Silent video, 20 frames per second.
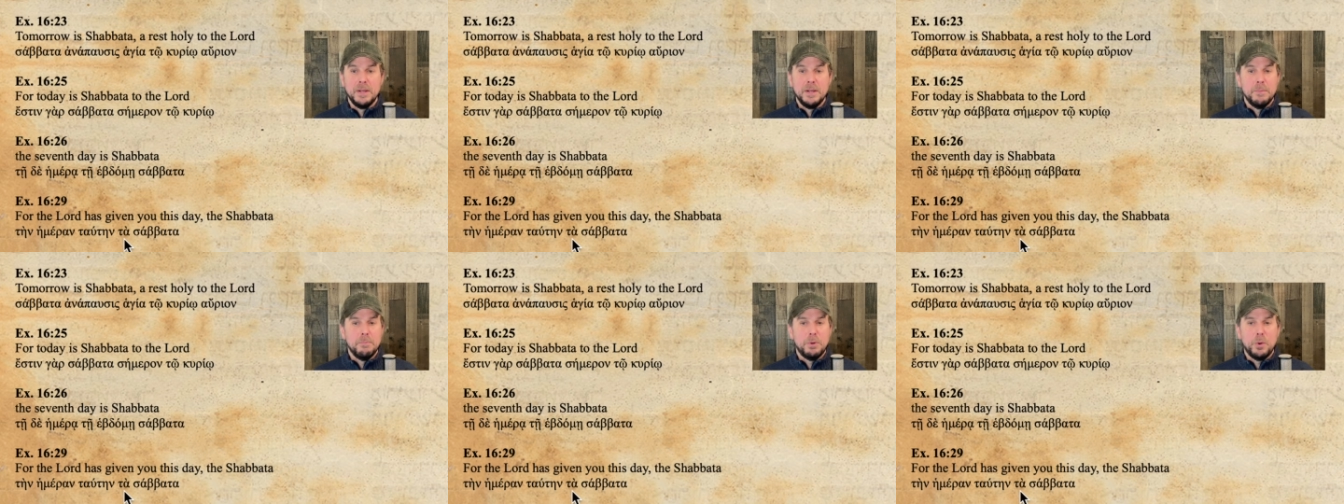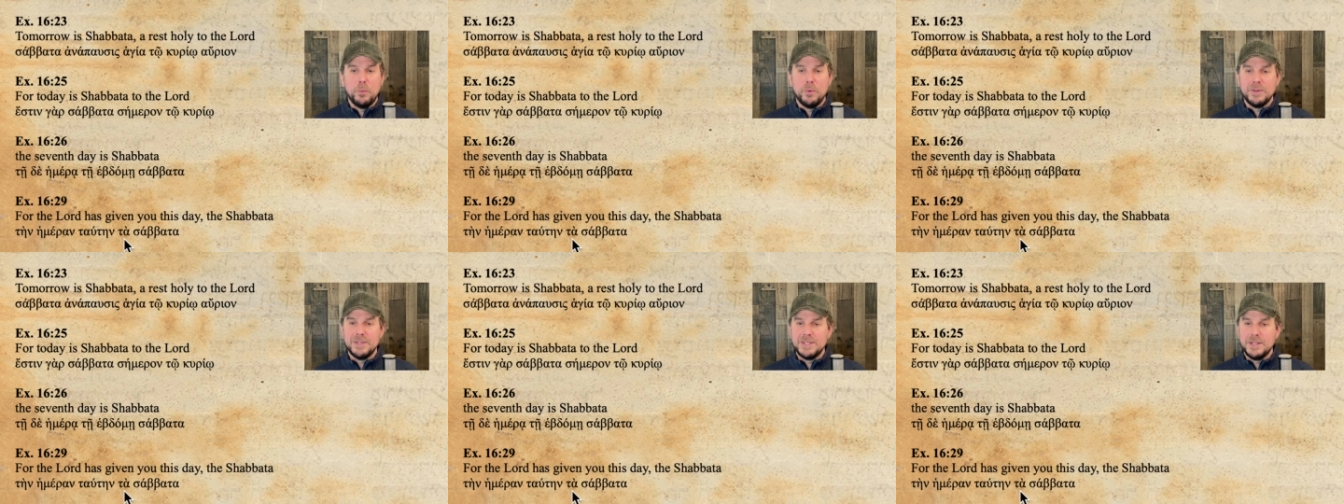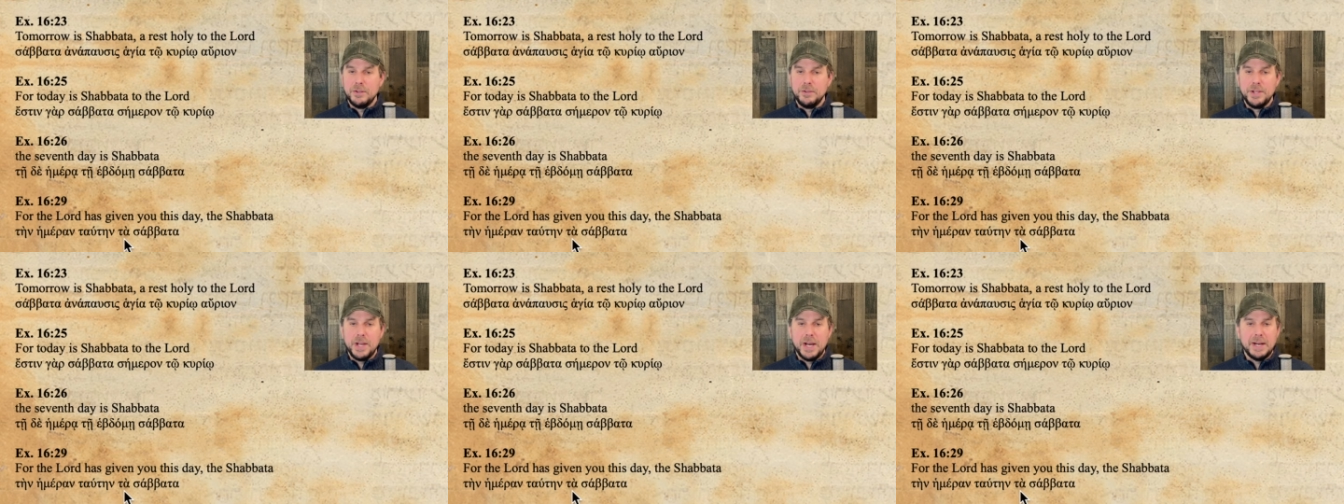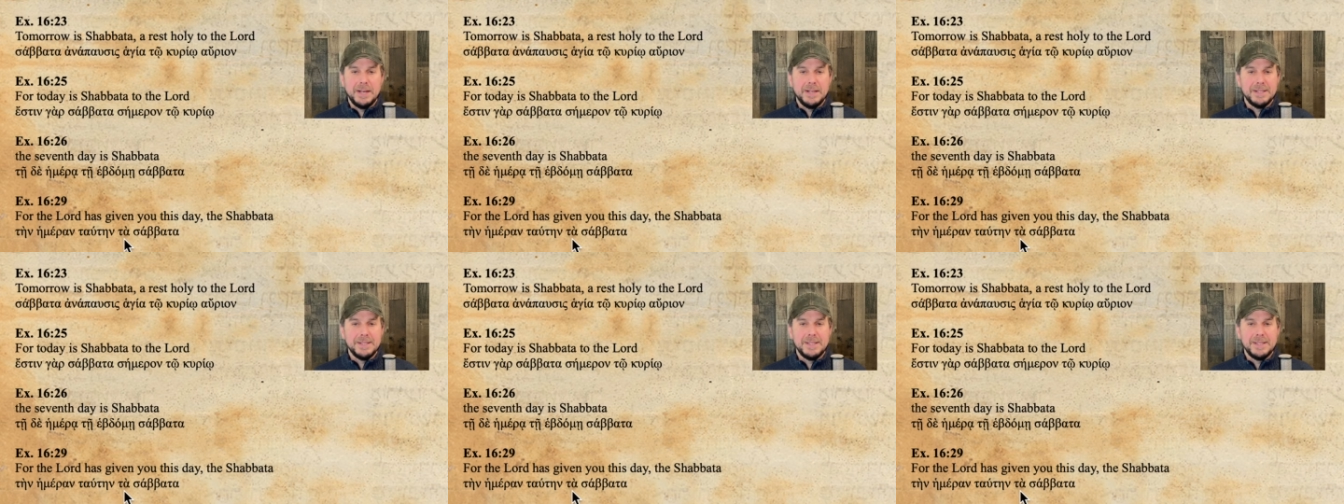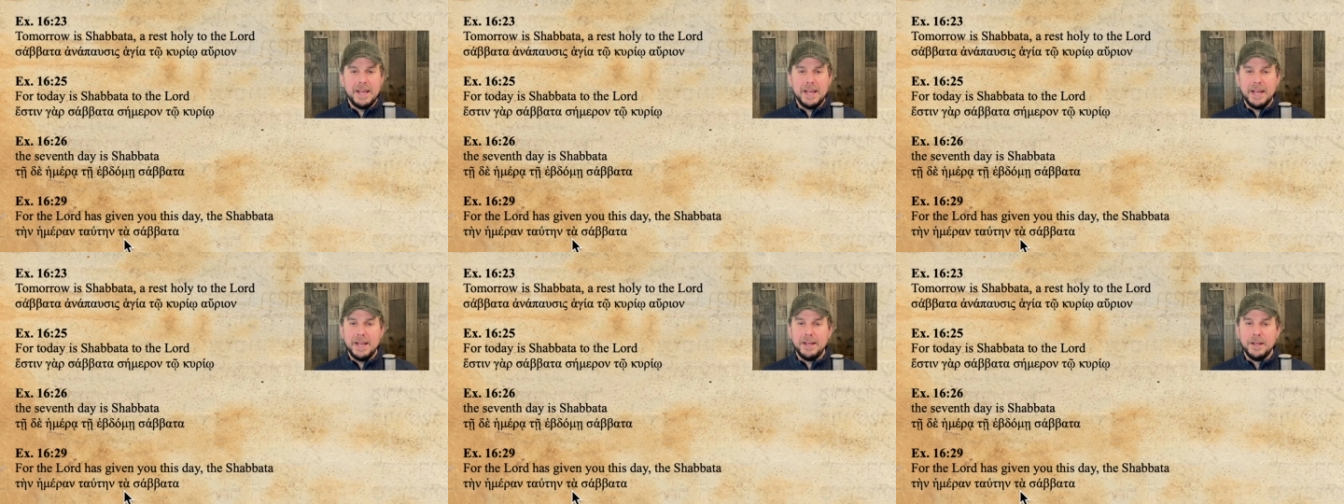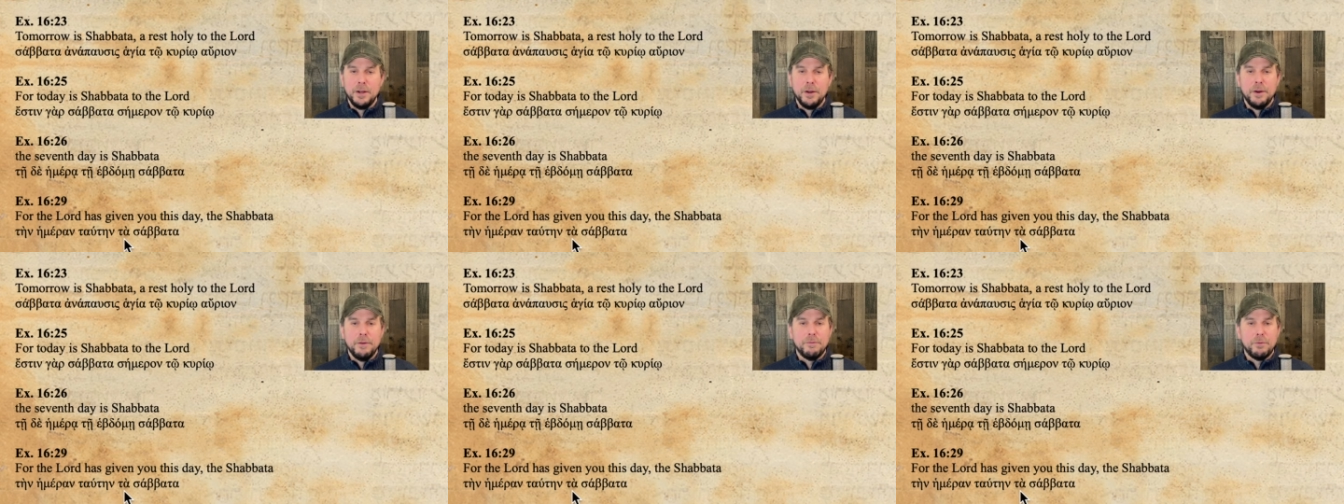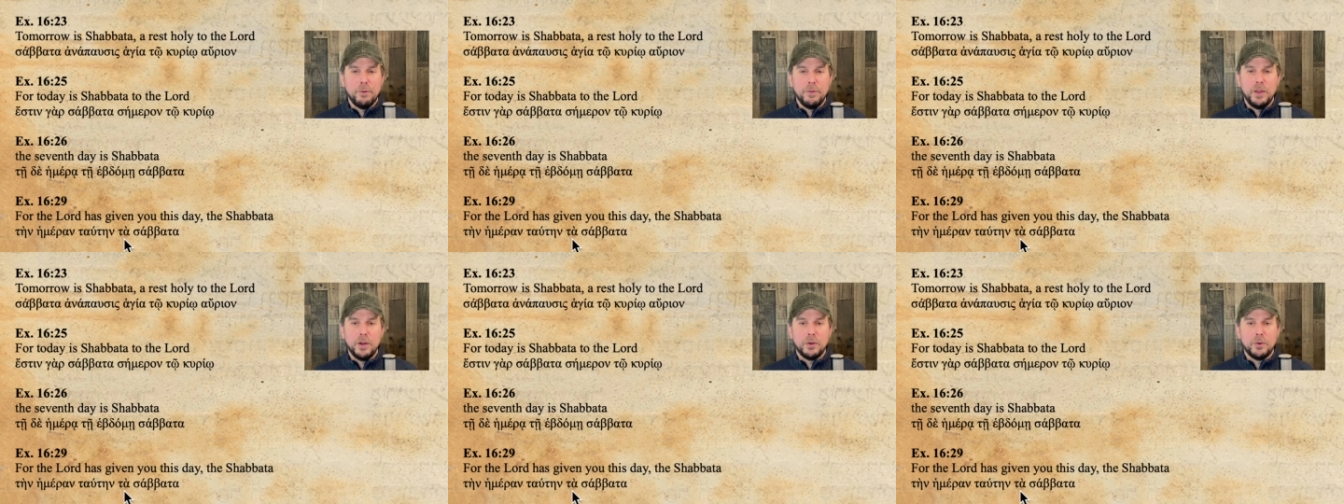But we're still not going to say,
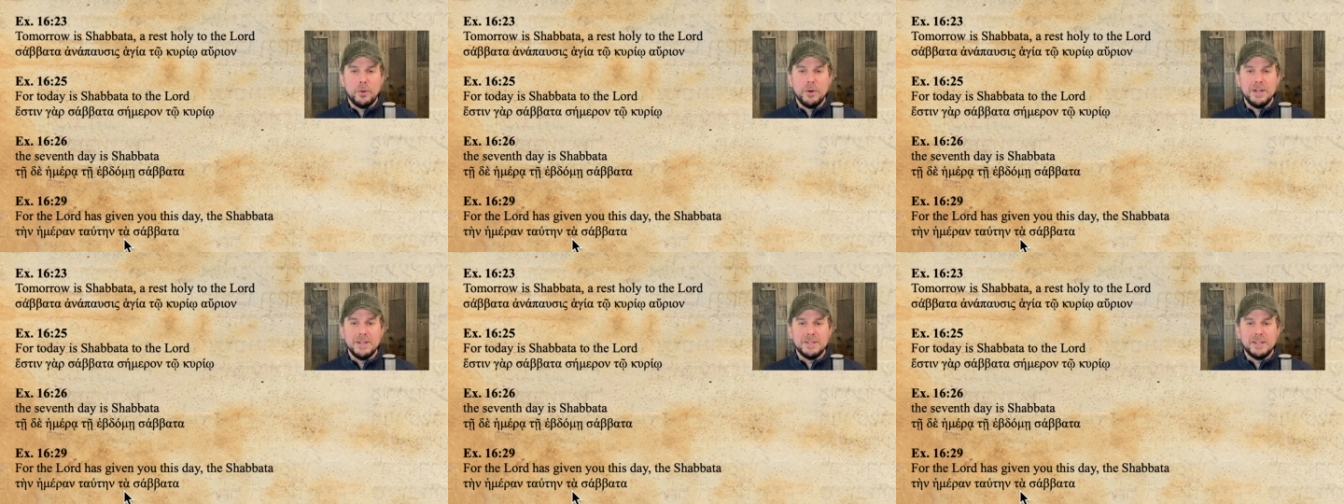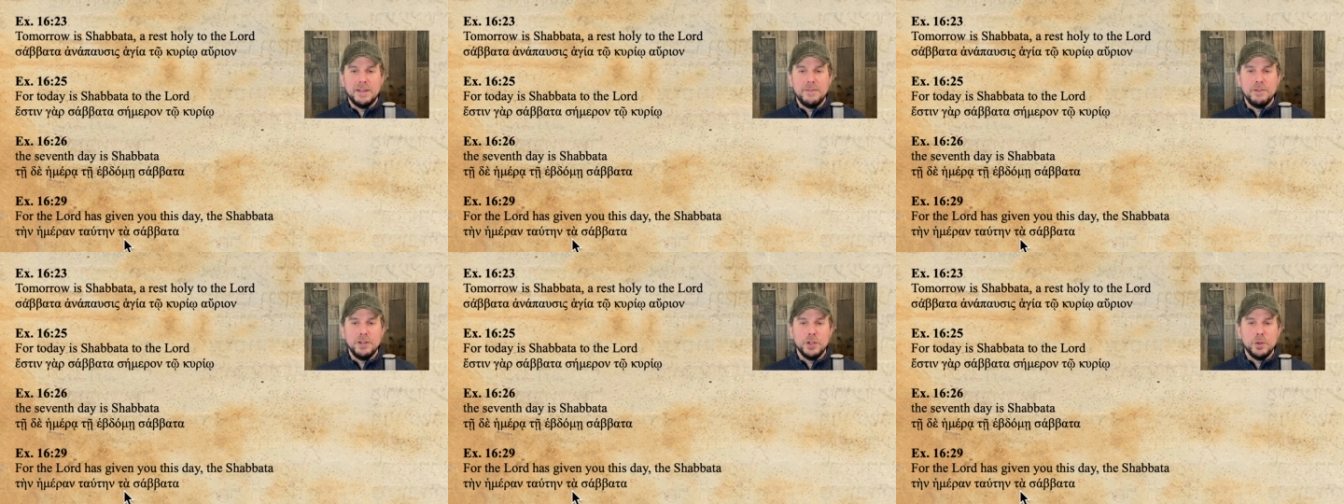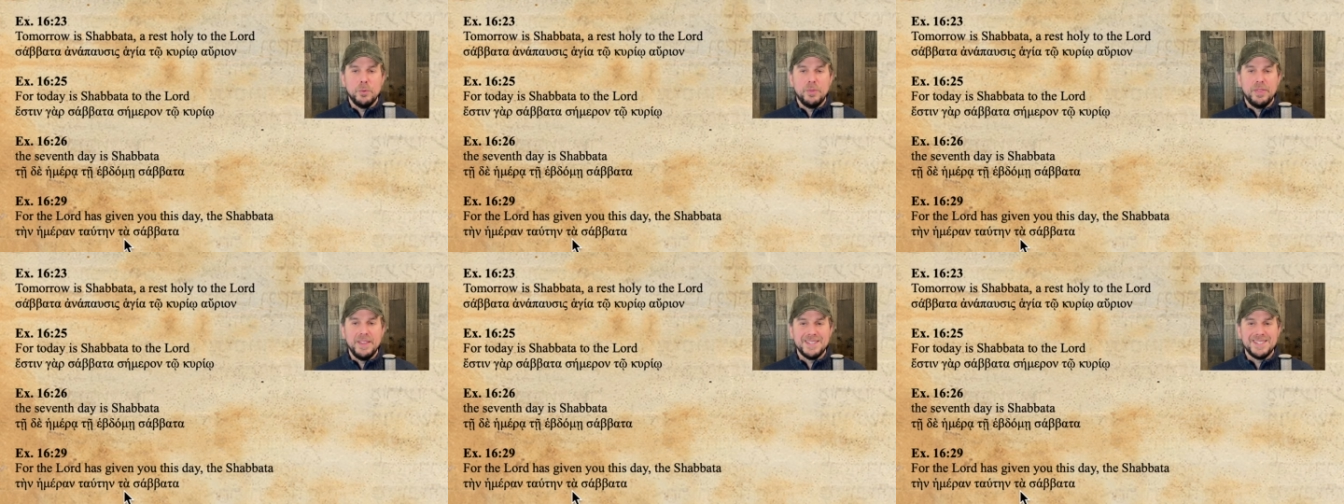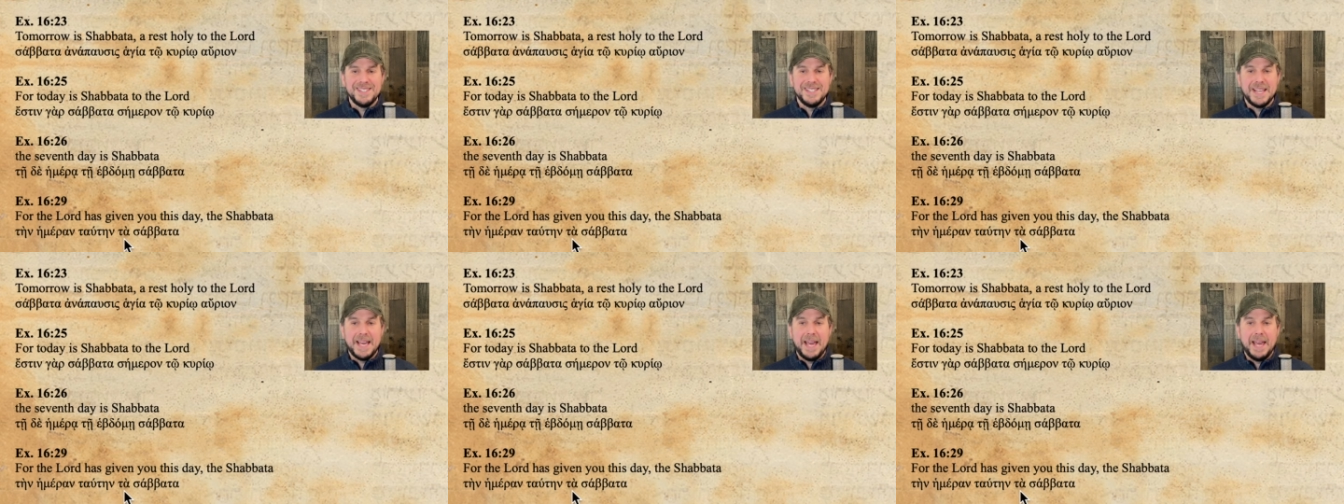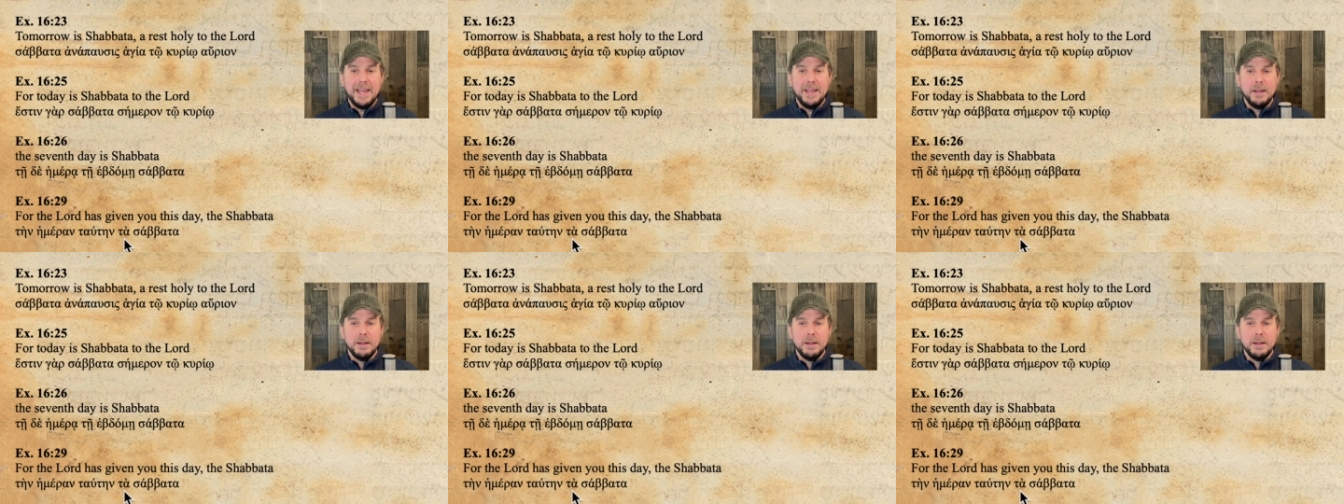for the Lord has given you this day